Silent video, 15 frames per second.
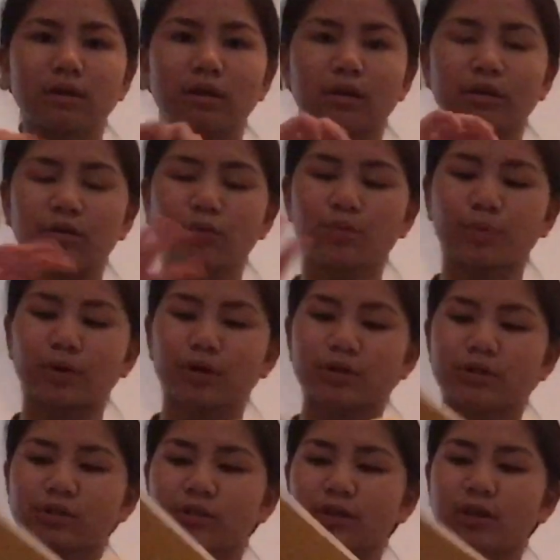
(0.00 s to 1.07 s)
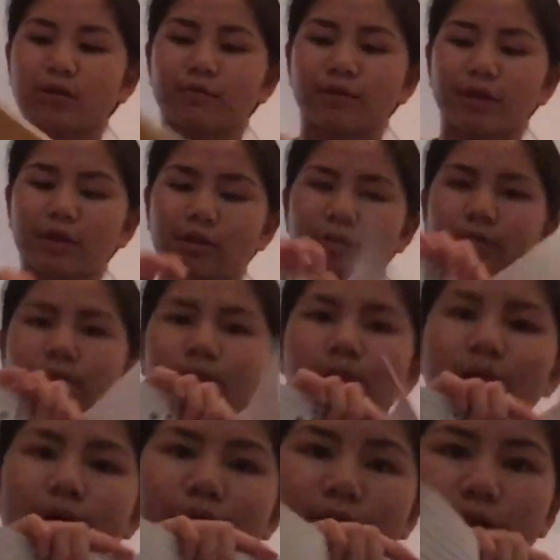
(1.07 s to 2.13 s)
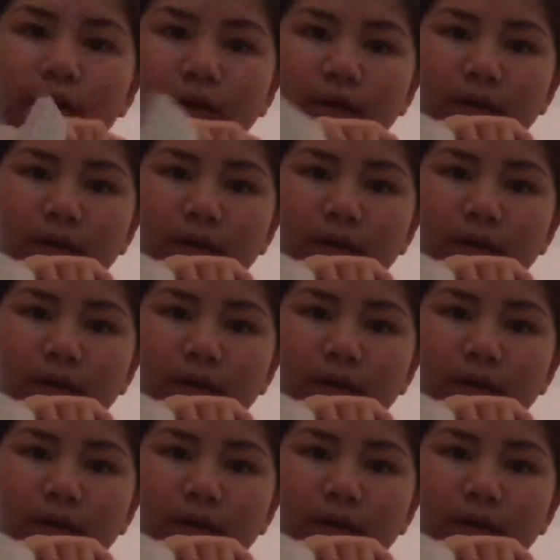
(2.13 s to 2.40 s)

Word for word: A notebook, just like a regular one.